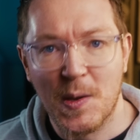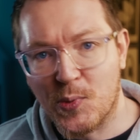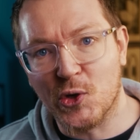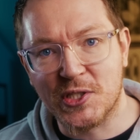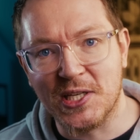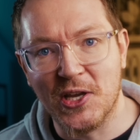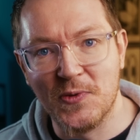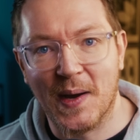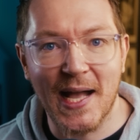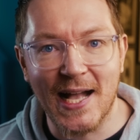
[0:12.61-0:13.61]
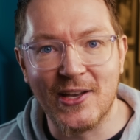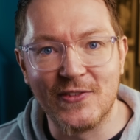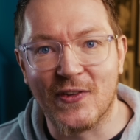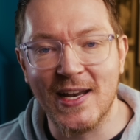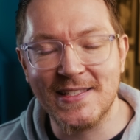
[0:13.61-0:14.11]
Brought to you by our
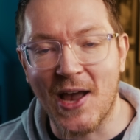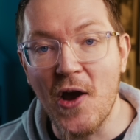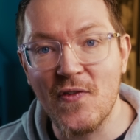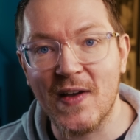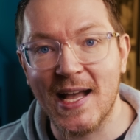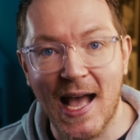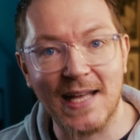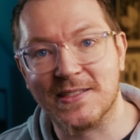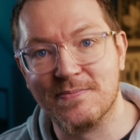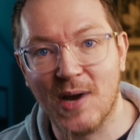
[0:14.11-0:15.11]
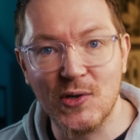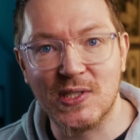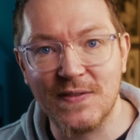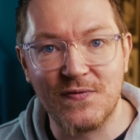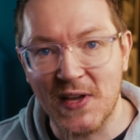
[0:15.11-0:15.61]
good friends over at
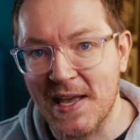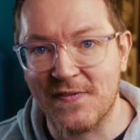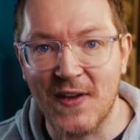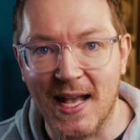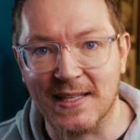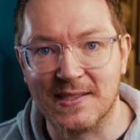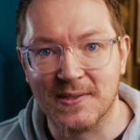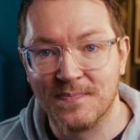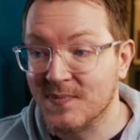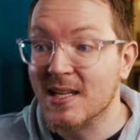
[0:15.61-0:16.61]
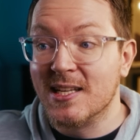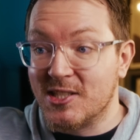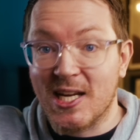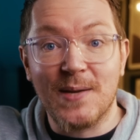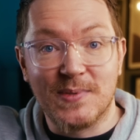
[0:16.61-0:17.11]
Motion VFX.
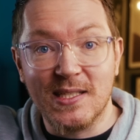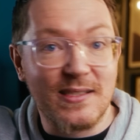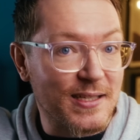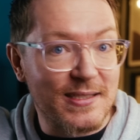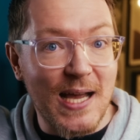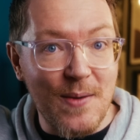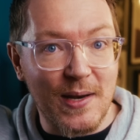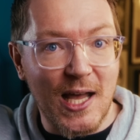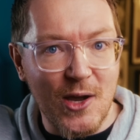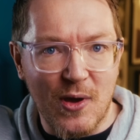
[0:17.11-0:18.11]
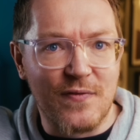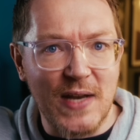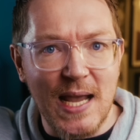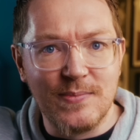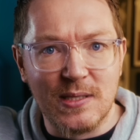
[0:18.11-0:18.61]
Chapters are down below, I've
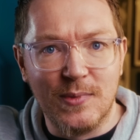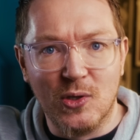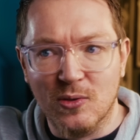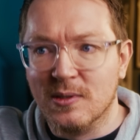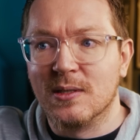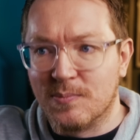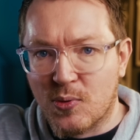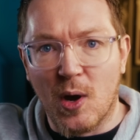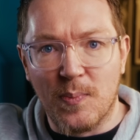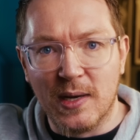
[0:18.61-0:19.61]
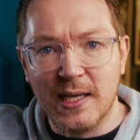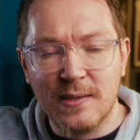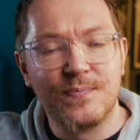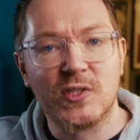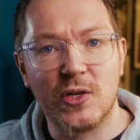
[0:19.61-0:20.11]
named them all properly,
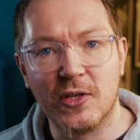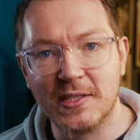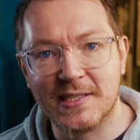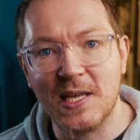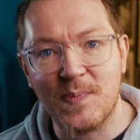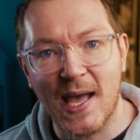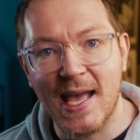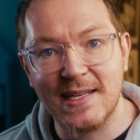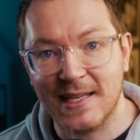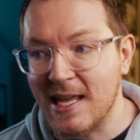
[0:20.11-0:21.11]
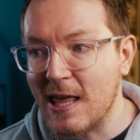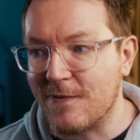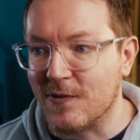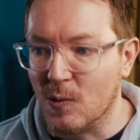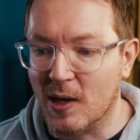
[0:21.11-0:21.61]
so you can skip ahead
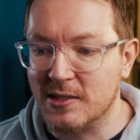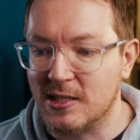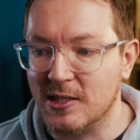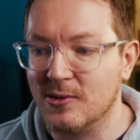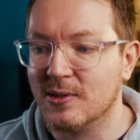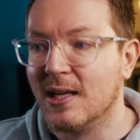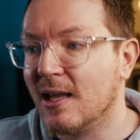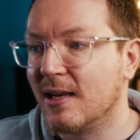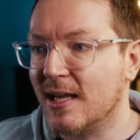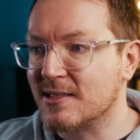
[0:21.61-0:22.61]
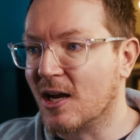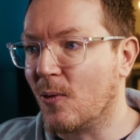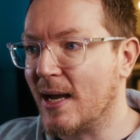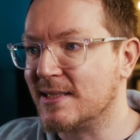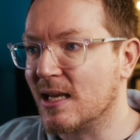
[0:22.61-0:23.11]
if you want to, Let's not
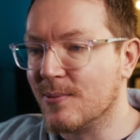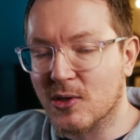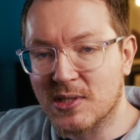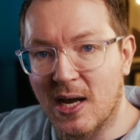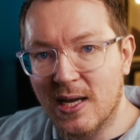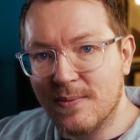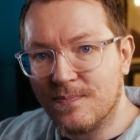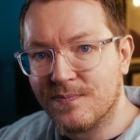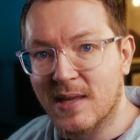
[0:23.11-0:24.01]
waste any more time